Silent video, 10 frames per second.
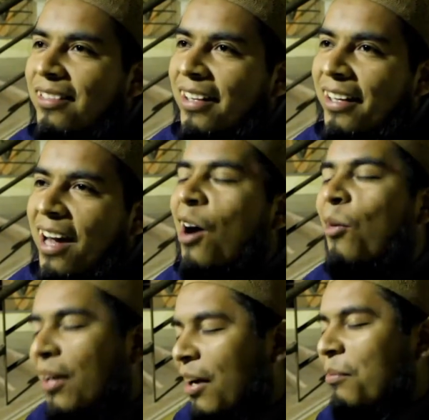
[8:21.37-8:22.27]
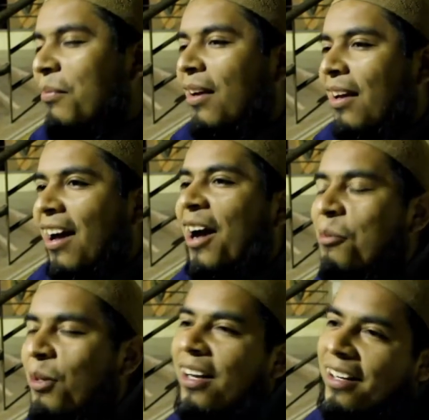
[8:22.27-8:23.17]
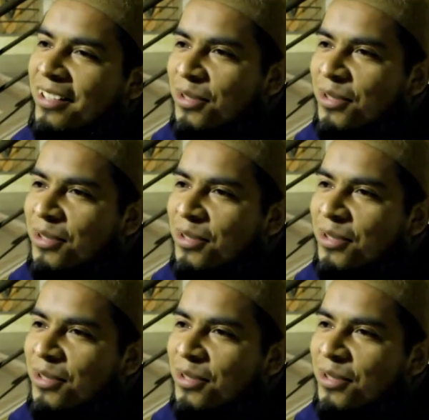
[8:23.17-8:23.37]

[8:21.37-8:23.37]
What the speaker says: Like, how come I will like